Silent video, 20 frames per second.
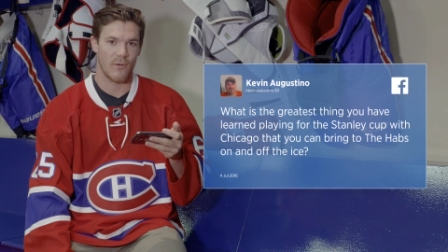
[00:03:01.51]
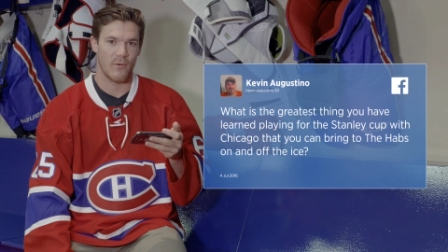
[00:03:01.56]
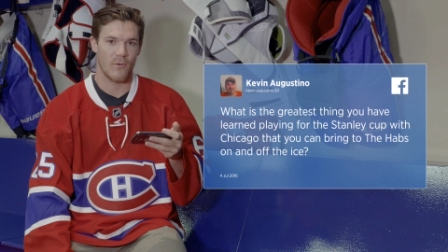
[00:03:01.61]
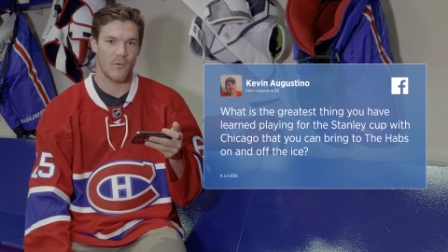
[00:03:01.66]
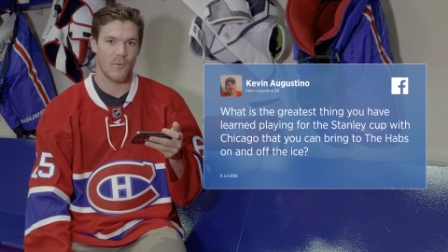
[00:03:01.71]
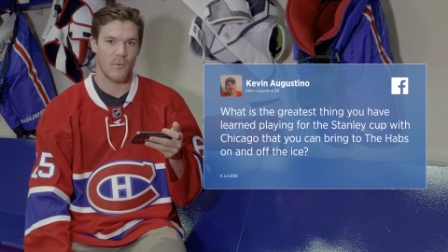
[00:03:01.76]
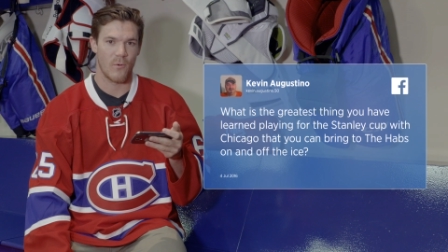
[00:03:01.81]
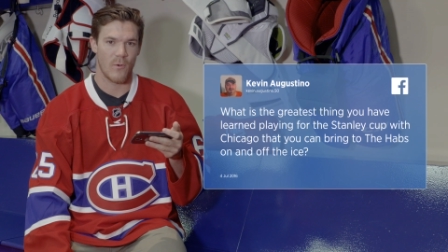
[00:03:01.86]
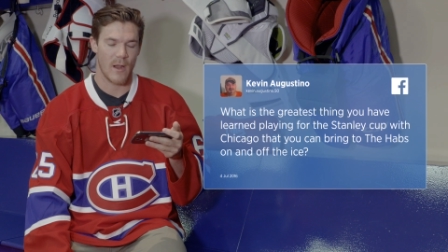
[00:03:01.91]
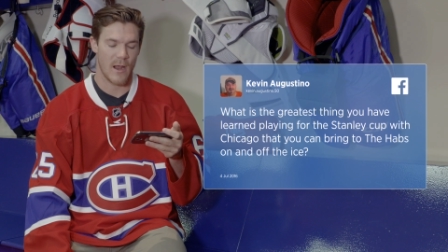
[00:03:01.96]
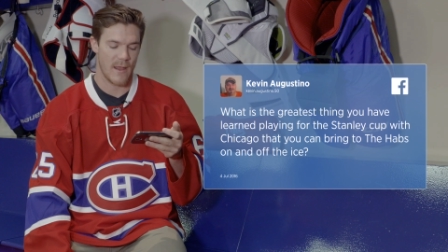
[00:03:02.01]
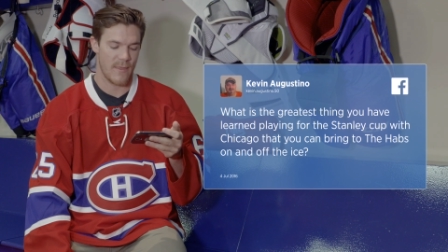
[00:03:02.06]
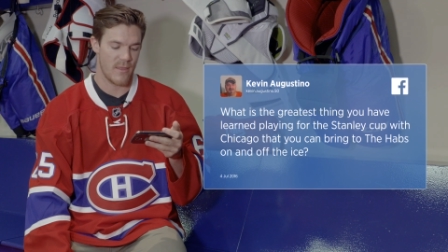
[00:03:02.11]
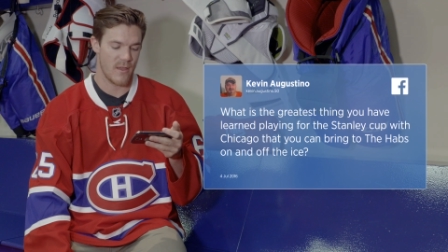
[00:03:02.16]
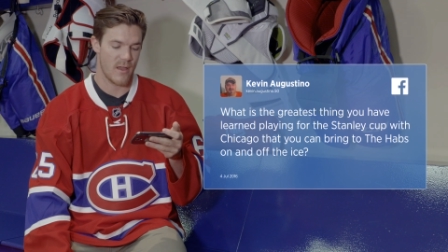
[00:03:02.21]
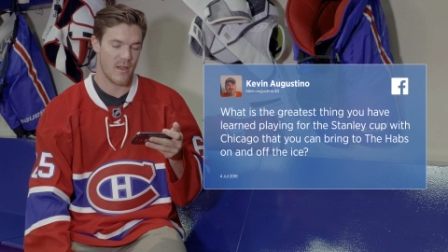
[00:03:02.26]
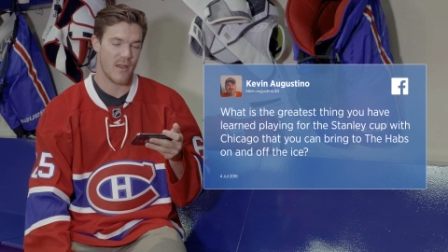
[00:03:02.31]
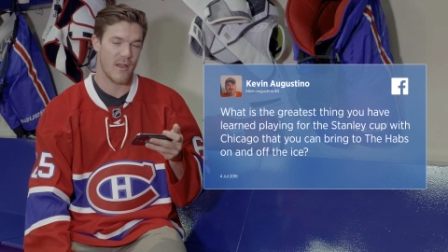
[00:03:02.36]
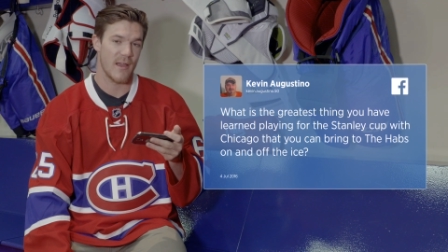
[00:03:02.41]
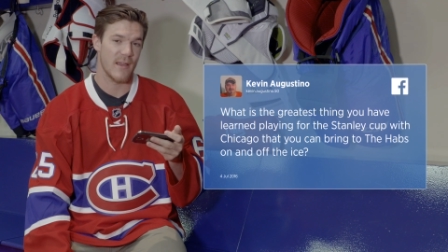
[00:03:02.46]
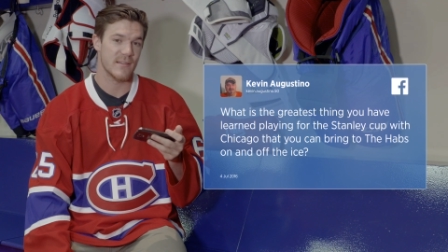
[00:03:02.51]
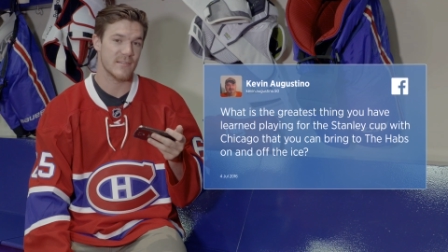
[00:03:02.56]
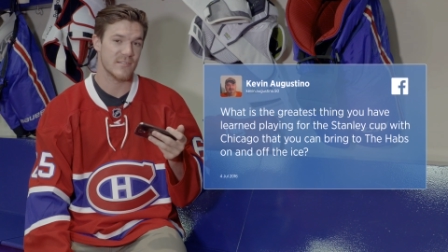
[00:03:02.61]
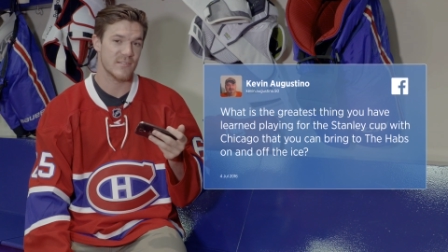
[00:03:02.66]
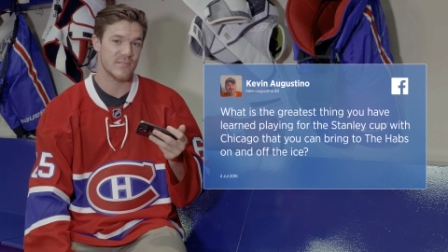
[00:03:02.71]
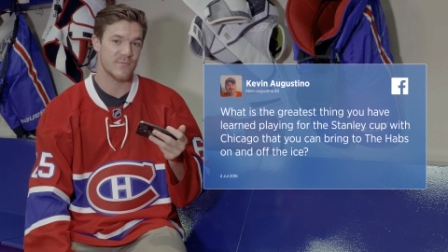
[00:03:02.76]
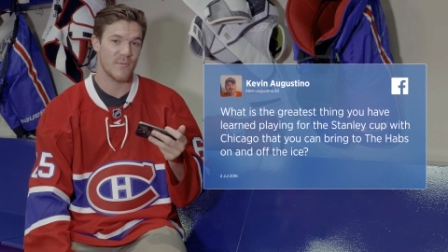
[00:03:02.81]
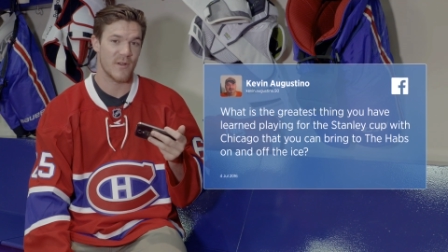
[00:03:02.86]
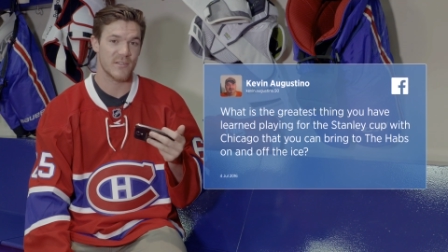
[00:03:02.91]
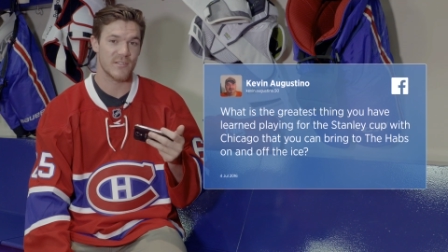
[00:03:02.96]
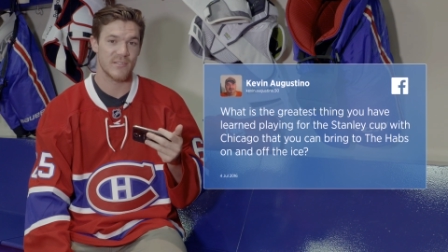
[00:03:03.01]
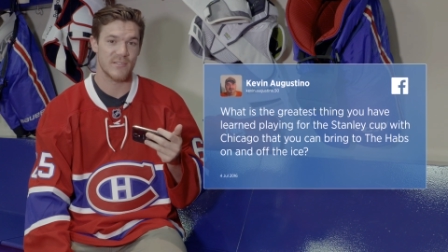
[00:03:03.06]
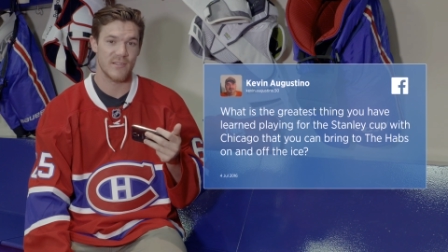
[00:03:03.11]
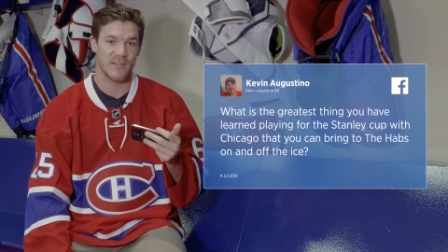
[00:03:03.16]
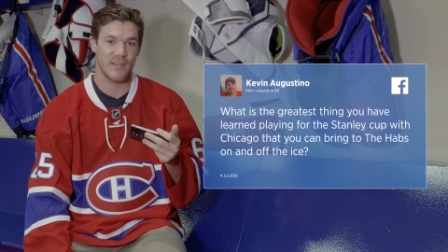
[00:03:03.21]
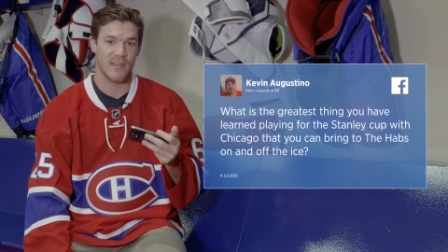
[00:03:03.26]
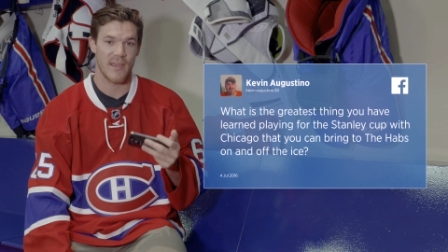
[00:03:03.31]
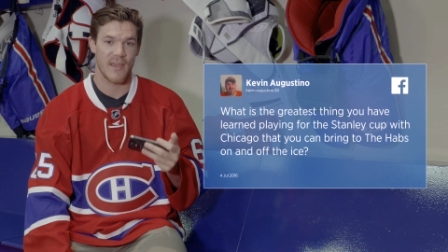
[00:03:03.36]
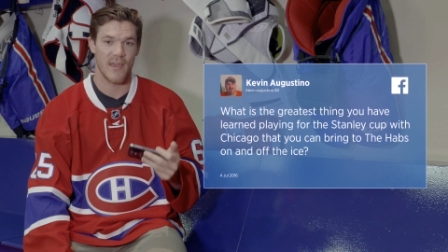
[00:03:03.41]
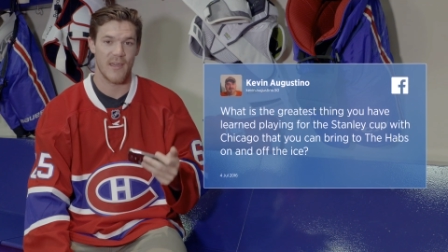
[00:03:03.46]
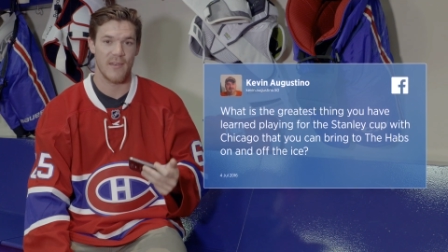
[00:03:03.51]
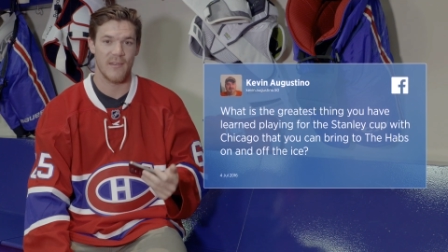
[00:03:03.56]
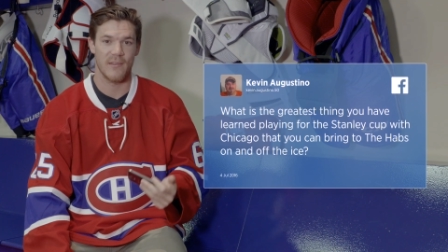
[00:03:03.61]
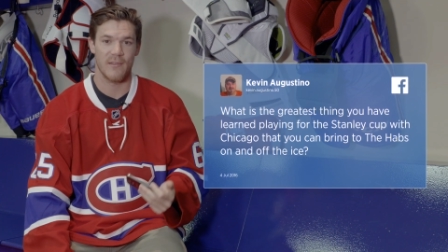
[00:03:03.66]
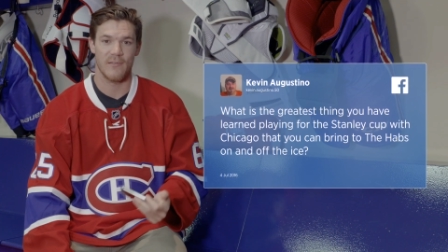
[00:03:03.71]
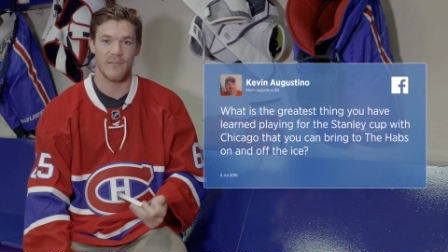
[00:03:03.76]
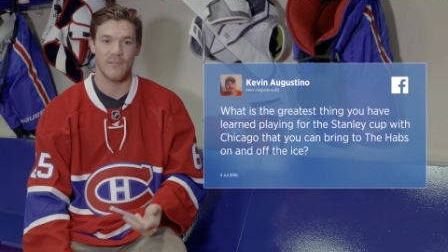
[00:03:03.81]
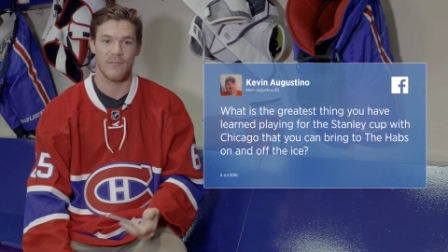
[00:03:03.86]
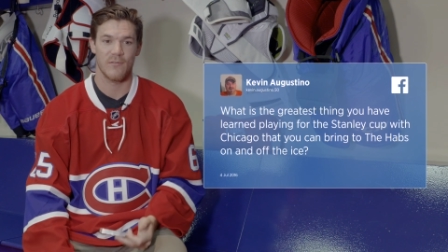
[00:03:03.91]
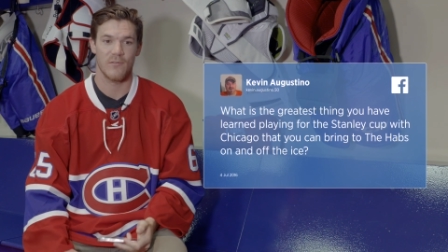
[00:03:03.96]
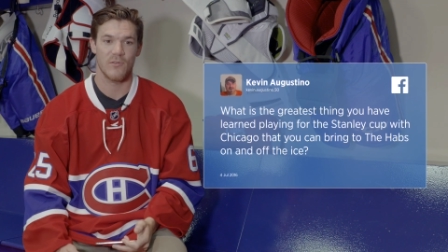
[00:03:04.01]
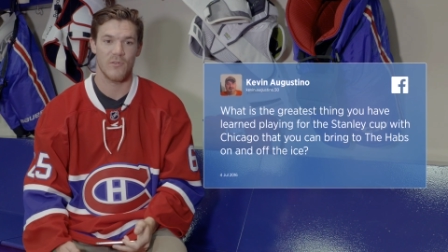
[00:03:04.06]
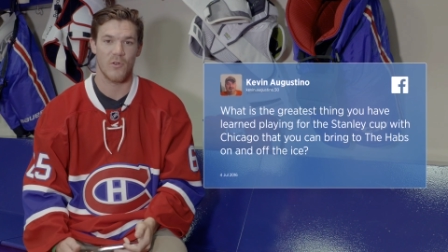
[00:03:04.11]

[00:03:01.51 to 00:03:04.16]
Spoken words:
to ride the highs as much as you can and,